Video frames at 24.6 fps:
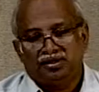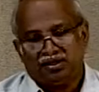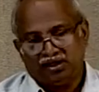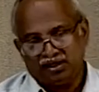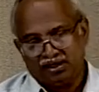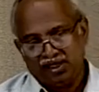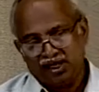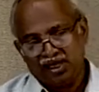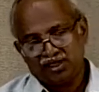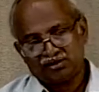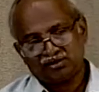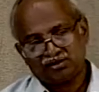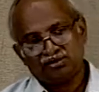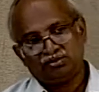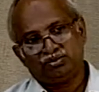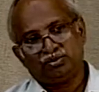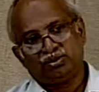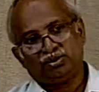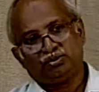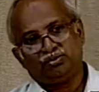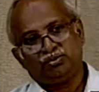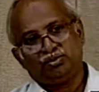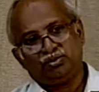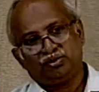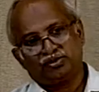large number
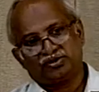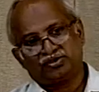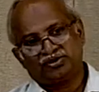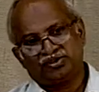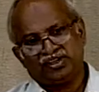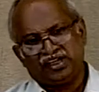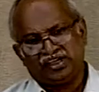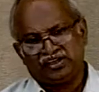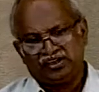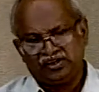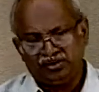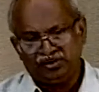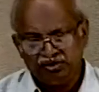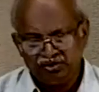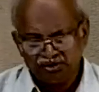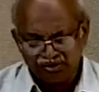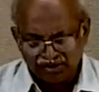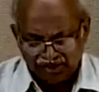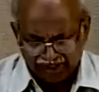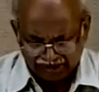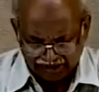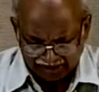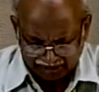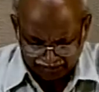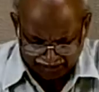of boats that
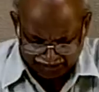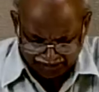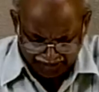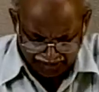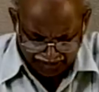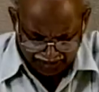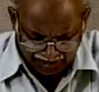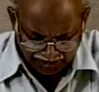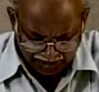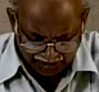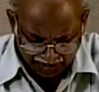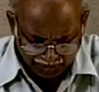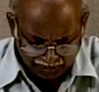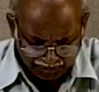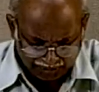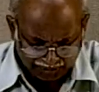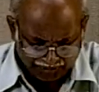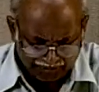are mainly used